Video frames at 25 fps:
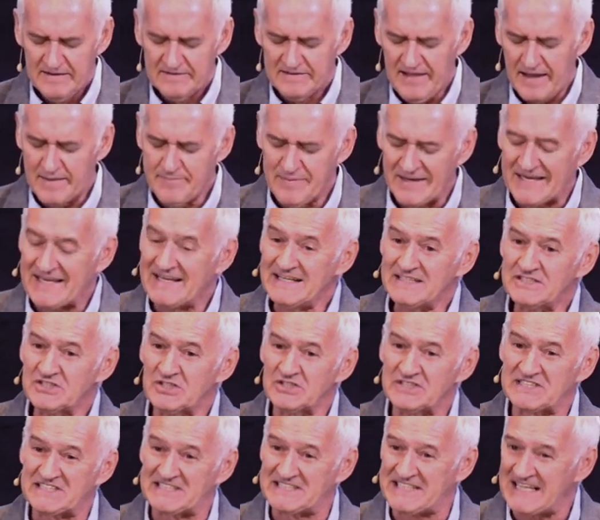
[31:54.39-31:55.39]
they begin
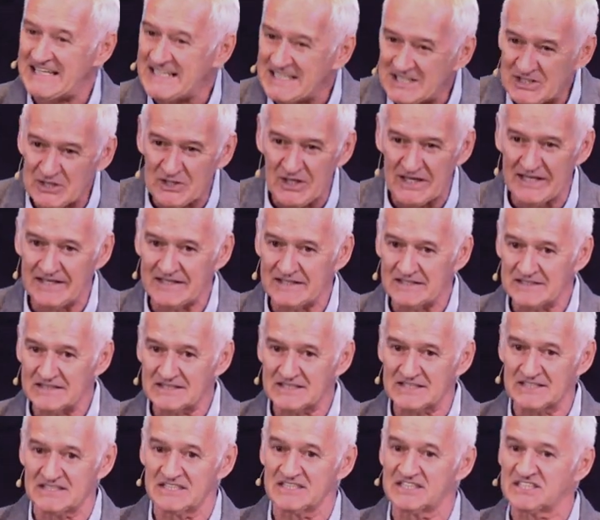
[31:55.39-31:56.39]
to see things,